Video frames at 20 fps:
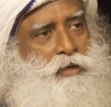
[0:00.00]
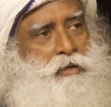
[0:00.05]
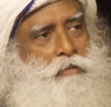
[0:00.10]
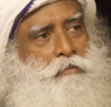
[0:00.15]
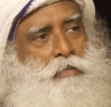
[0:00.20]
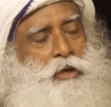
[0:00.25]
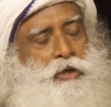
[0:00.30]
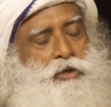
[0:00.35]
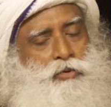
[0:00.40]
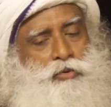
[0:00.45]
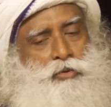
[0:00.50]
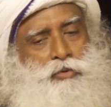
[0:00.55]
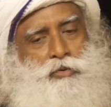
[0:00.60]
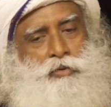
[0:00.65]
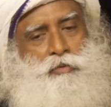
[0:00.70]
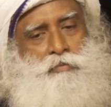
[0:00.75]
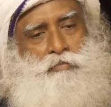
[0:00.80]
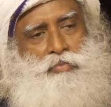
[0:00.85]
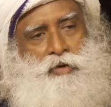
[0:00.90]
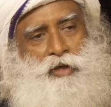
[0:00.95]
but you
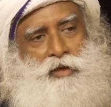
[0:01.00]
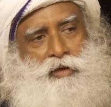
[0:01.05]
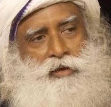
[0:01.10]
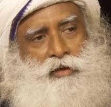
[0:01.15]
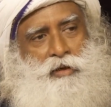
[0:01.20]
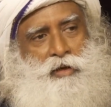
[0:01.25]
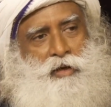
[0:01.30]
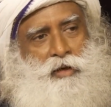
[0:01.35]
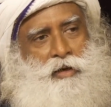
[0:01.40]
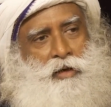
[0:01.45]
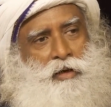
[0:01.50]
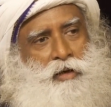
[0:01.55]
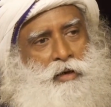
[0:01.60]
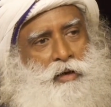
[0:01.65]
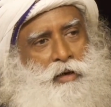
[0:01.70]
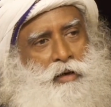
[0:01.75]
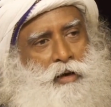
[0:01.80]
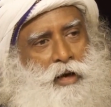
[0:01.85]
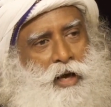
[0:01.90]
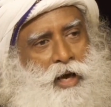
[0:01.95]
could bring
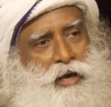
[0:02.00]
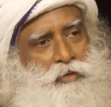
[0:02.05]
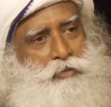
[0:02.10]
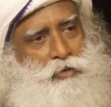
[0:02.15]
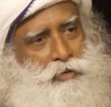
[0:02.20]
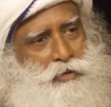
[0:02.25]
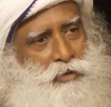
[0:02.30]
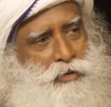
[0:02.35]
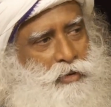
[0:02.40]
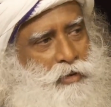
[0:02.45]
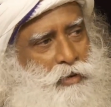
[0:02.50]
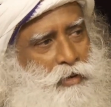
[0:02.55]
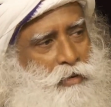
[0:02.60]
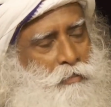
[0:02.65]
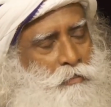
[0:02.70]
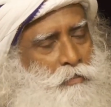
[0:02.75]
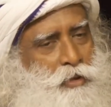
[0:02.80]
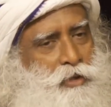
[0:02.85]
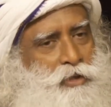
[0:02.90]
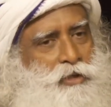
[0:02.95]

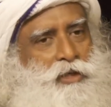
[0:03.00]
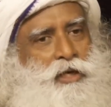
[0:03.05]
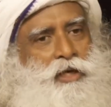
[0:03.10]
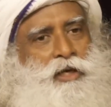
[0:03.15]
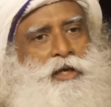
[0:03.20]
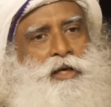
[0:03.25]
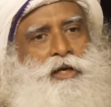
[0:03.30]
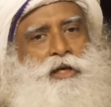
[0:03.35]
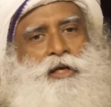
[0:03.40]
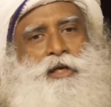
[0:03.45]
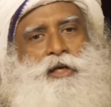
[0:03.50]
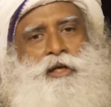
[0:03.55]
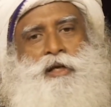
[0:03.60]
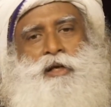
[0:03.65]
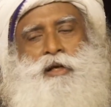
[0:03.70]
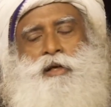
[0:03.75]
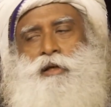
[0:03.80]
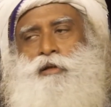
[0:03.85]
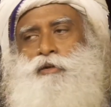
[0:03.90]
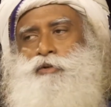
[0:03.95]
havoc, particularly
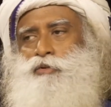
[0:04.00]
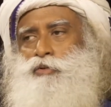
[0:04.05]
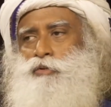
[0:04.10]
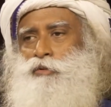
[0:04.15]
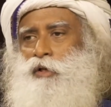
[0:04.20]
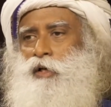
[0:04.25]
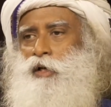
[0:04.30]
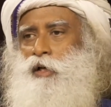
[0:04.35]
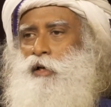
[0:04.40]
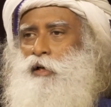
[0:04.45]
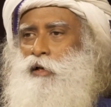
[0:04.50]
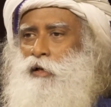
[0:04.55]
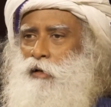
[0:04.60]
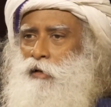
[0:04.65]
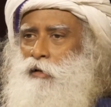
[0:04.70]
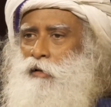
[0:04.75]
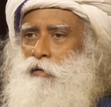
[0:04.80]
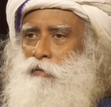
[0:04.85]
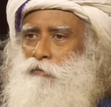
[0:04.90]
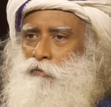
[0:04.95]
to
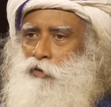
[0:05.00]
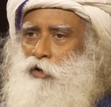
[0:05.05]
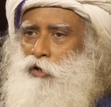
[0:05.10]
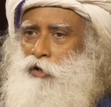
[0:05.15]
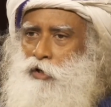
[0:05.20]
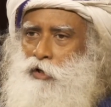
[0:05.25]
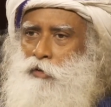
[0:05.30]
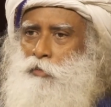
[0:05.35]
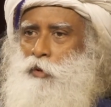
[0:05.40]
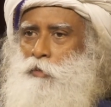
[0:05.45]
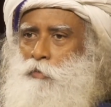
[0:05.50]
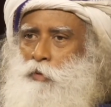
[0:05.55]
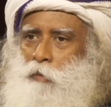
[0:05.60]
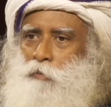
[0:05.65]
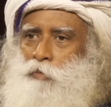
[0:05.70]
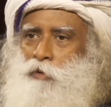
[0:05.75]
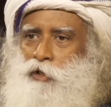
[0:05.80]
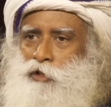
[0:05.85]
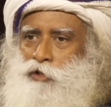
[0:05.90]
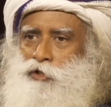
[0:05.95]
the vulnerable
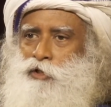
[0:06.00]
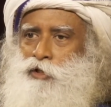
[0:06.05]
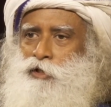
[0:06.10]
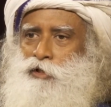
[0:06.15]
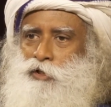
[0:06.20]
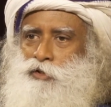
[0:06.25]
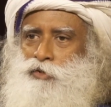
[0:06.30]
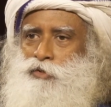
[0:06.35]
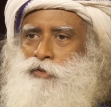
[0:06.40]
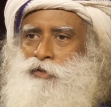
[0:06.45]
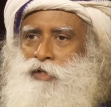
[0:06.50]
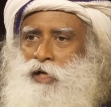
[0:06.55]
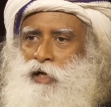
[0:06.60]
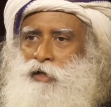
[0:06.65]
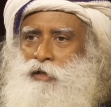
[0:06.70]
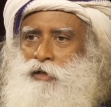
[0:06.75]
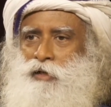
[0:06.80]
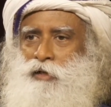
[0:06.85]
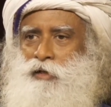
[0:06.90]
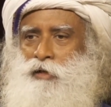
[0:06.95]
population in the
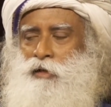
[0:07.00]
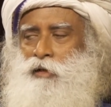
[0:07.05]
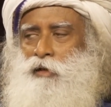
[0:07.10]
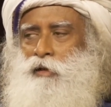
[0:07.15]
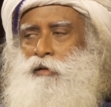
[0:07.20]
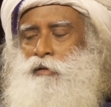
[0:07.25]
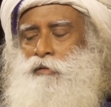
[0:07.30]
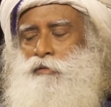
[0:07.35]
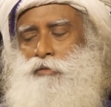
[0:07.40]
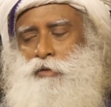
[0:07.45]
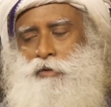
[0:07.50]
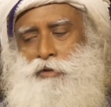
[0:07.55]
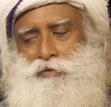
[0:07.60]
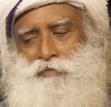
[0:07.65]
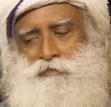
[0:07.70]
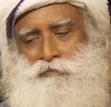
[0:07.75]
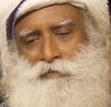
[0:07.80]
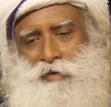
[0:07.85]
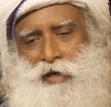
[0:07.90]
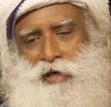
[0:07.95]
society. So it's
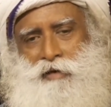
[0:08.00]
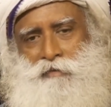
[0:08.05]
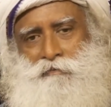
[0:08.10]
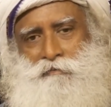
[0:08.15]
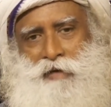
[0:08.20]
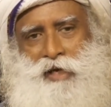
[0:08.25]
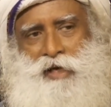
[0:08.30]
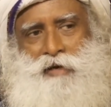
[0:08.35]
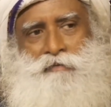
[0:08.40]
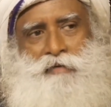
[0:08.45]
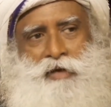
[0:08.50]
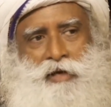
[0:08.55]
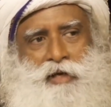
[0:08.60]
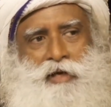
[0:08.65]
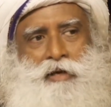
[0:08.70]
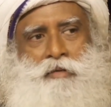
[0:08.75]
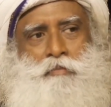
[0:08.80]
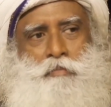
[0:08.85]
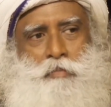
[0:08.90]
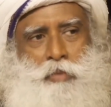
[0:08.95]
very, very,
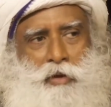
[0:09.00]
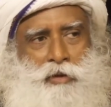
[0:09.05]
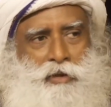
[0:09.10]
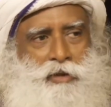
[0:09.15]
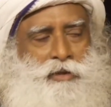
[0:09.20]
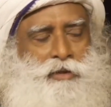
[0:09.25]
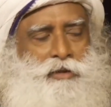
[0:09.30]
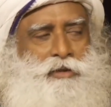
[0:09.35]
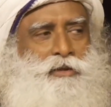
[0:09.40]
very important